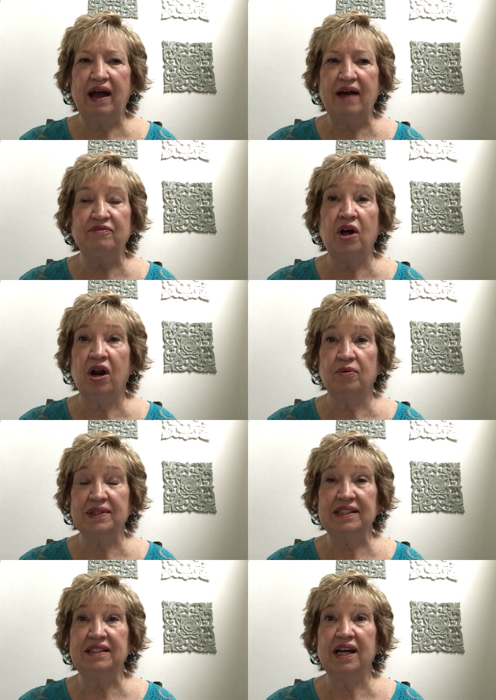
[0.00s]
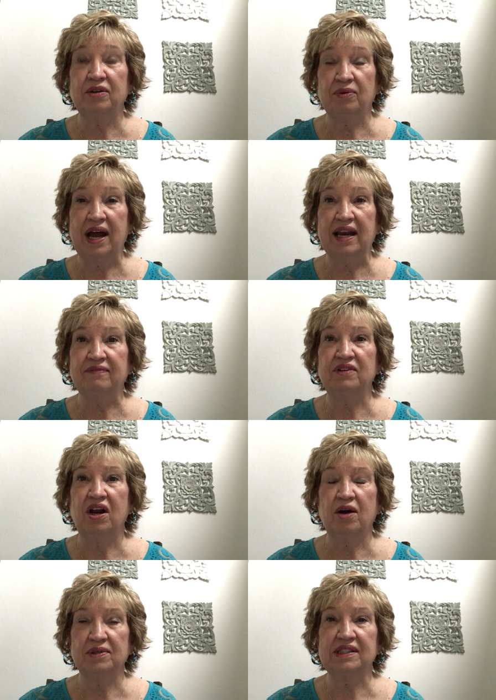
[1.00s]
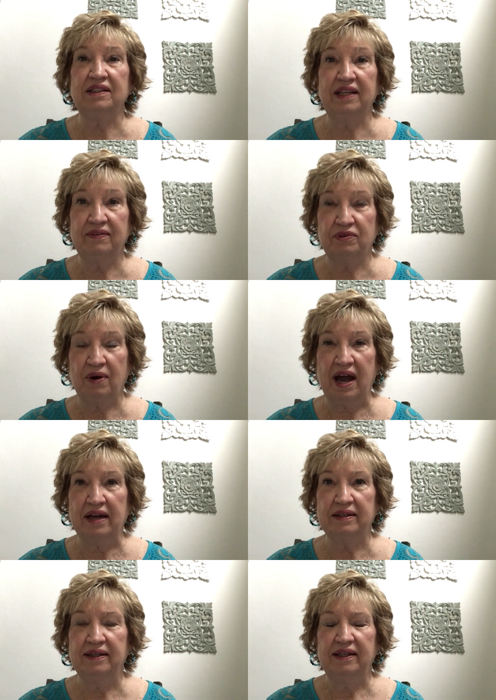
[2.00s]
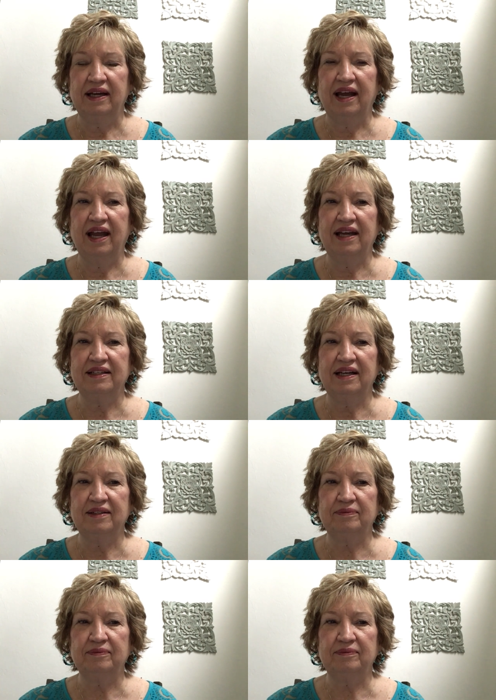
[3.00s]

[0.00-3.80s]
I've not always done right. I've not always lived right, and uh,